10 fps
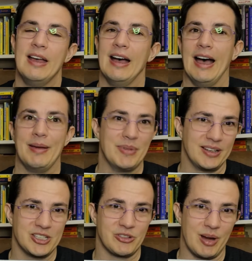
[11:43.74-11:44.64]
I'm not
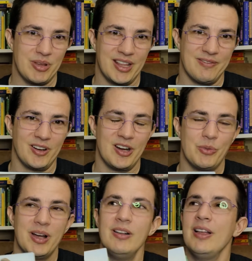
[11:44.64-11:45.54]
describing that very
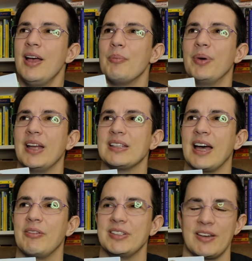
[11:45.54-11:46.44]
well, but I
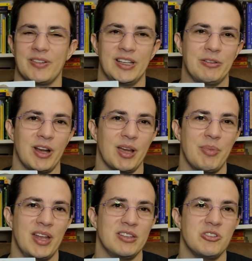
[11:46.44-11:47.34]
would definitely
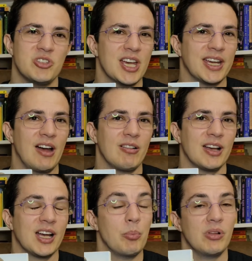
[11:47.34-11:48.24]
recommend you check out a
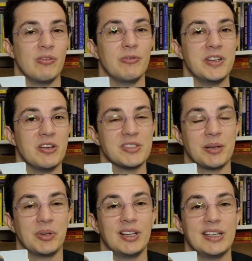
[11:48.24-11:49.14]
couple of videos that I'm
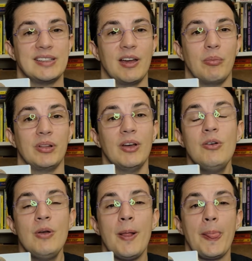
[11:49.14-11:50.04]
going to link down
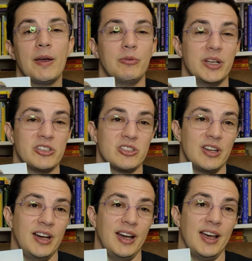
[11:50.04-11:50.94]
below, which
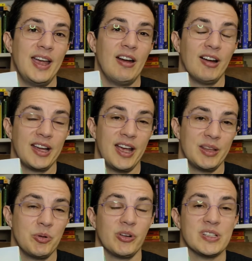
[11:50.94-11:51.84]
uh, Erica at the
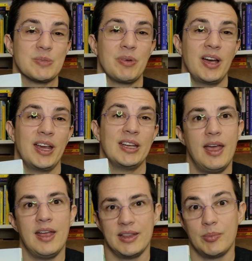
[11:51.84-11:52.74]
Broken Spine and the